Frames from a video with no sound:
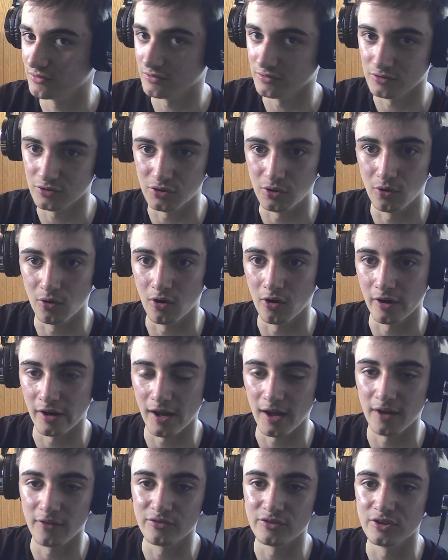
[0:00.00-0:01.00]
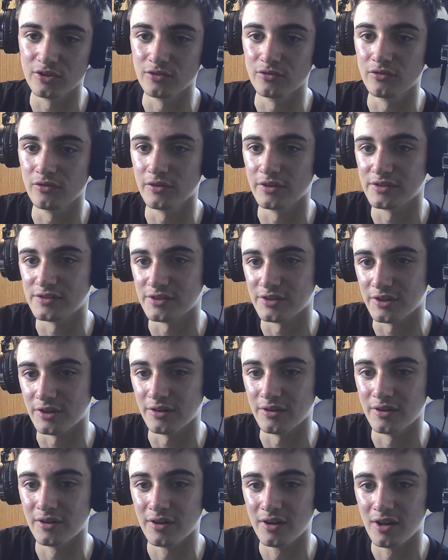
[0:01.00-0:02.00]
you no longer have to for this
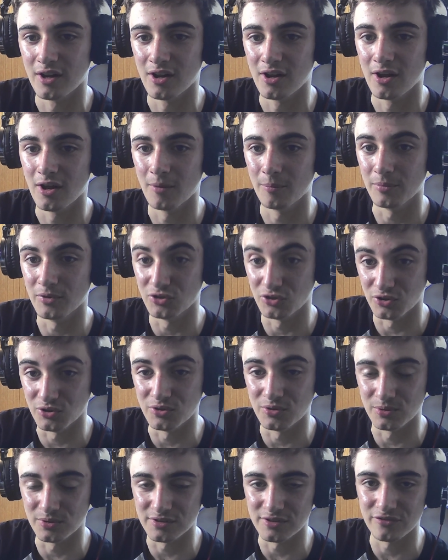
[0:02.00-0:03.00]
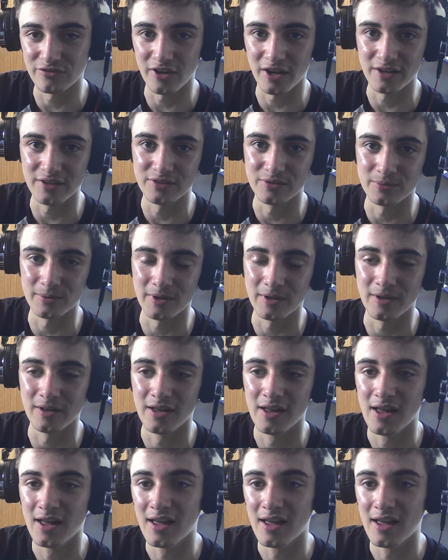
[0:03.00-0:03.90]
turn, due to his effect as well.